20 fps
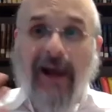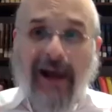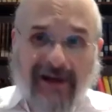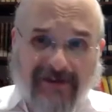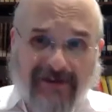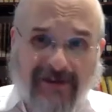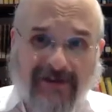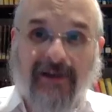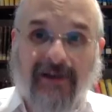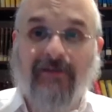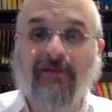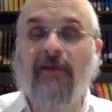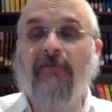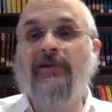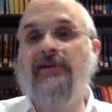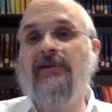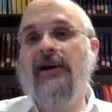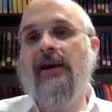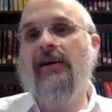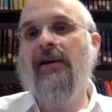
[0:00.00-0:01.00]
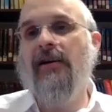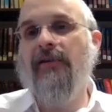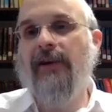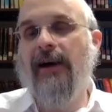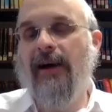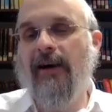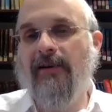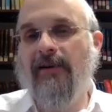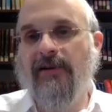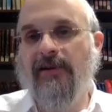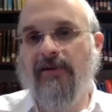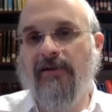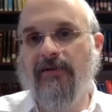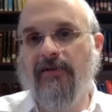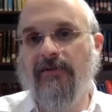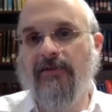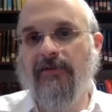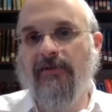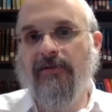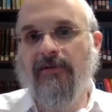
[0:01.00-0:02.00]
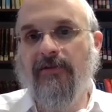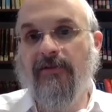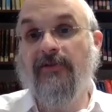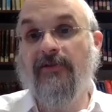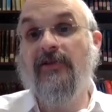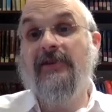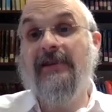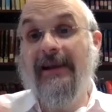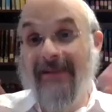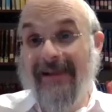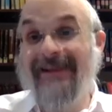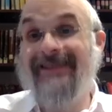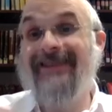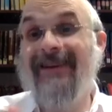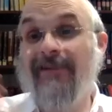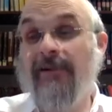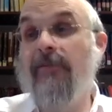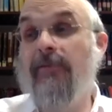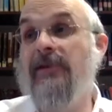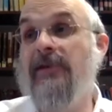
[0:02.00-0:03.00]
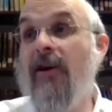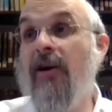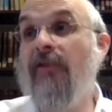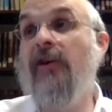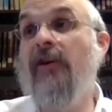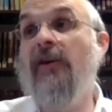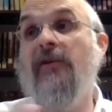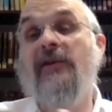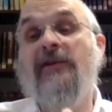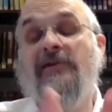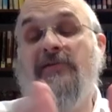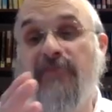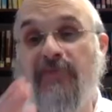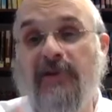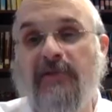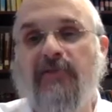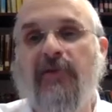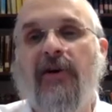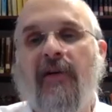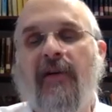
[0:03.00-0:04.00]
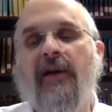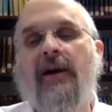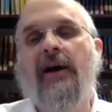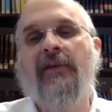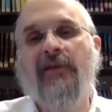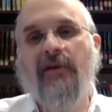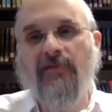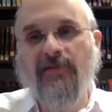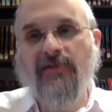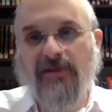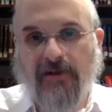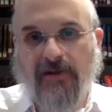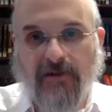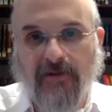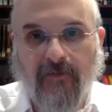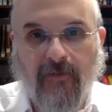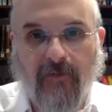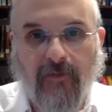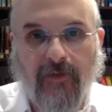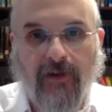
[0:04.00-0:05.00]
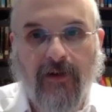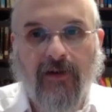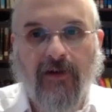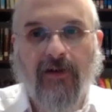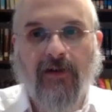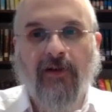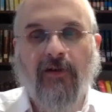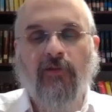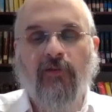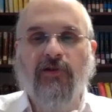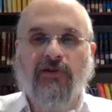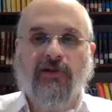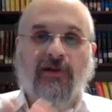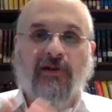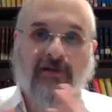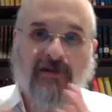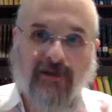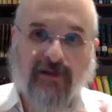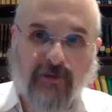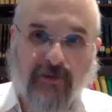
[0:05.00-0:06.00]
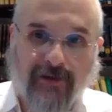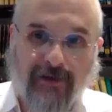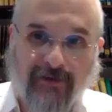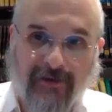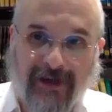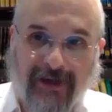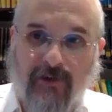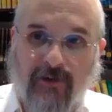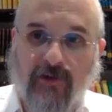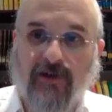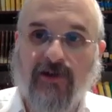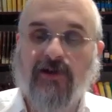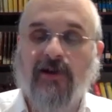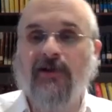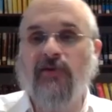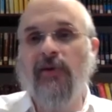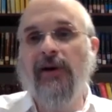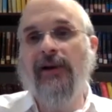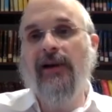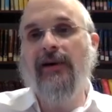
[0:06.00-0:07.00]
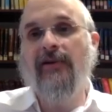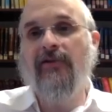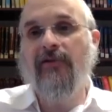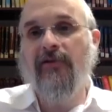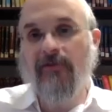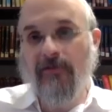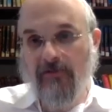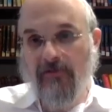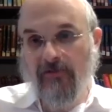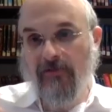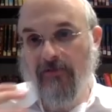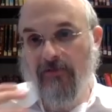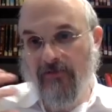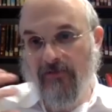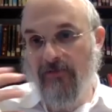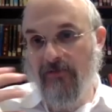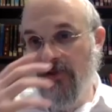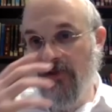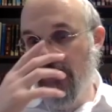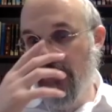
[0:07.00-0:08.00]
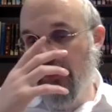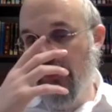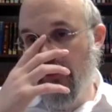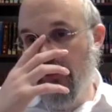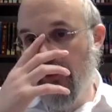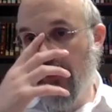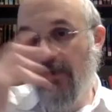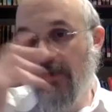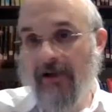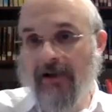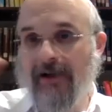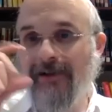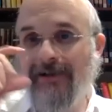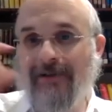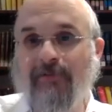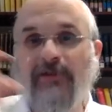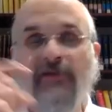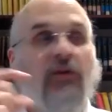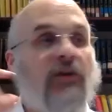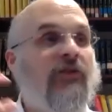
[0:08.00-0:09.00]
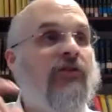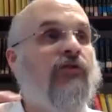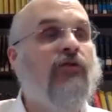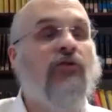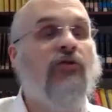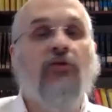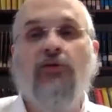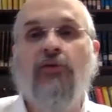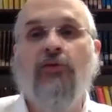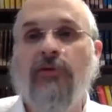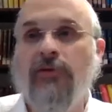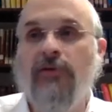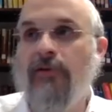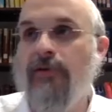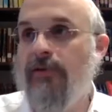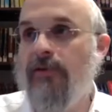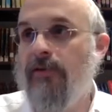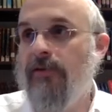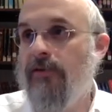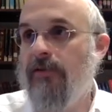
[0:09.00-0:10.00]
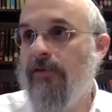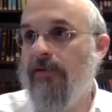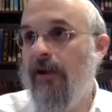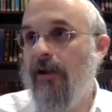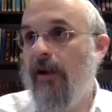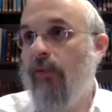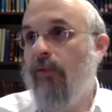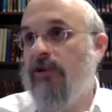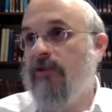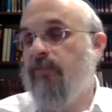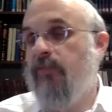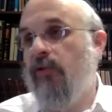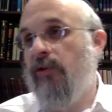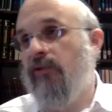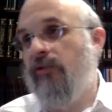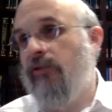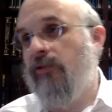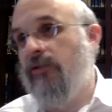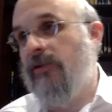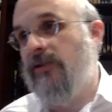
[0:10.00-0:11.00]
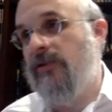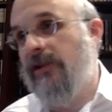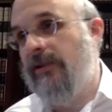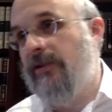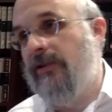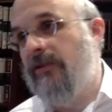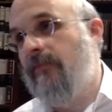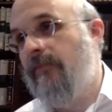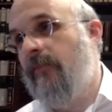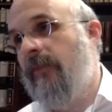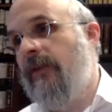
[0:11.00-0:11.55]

Yalter B'sa Siddur, so that's the Alter Rebbe's Haggadah, this part of the Alter Rebbe's Siddur, which tells us the right language as well as customs of what to do at which point during the Seder.